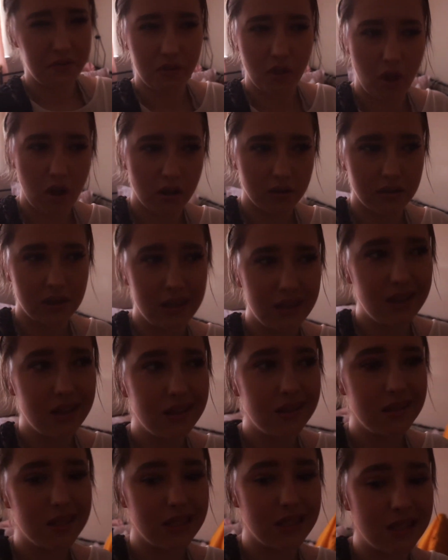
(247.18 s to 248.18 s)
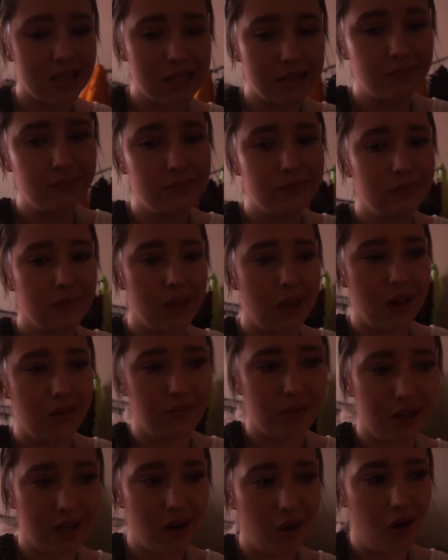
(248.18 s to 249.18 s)
vlog this. I'm
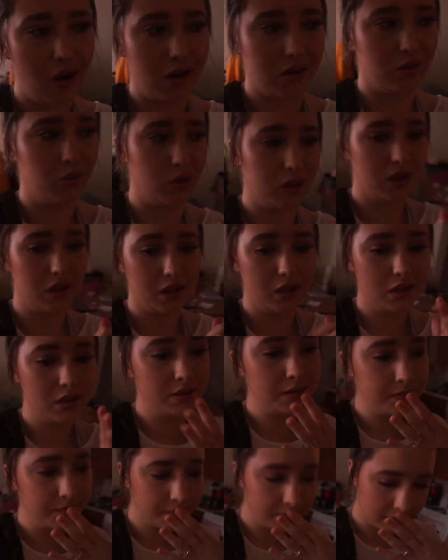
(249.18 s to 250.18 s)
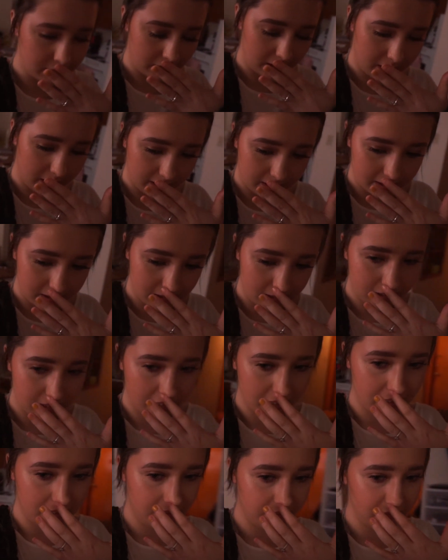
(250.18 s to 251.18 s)
very awkward, like
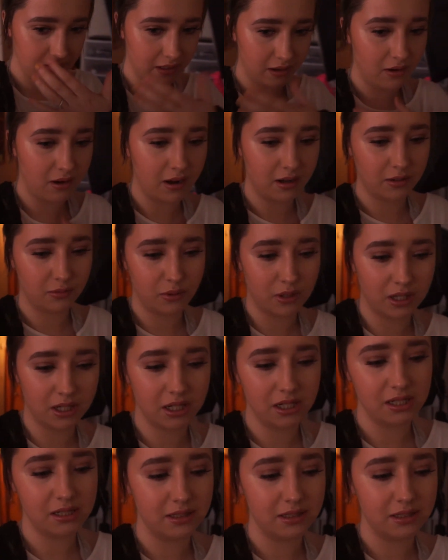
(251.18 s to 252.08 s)
excessively awkward.